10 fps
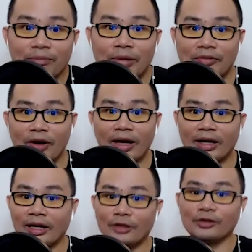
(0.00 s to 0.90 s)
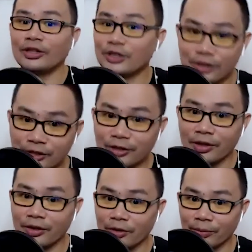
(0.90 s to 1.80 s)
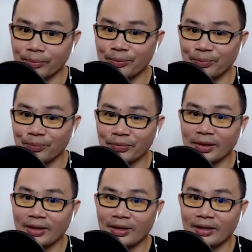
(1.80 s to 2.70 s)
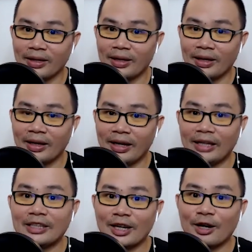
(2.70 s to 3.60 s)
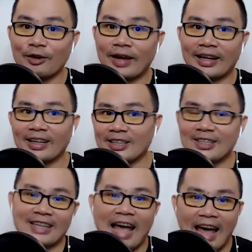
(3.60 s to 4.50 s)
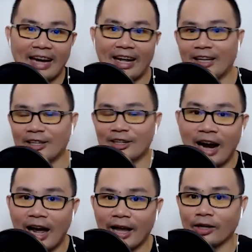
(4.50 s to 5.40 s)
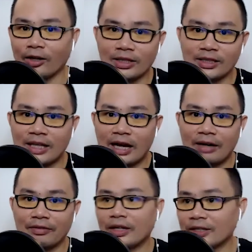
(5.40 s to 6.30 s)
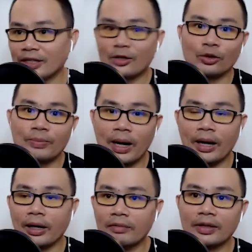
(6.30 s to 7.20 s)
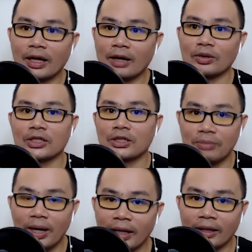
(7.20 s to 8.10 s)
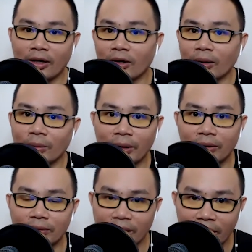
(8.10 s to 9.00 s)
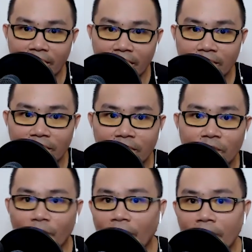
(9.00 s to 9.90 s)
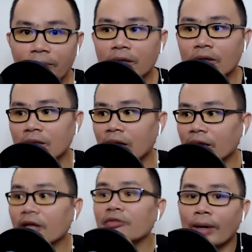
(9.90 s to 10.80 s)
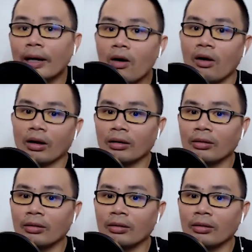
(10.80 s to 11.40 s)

before I got into the surgery room. Instead of like a sad and cry and all this stuff and say goodbye and everything, I was smiling all the way to the end. Why? Because I give my all.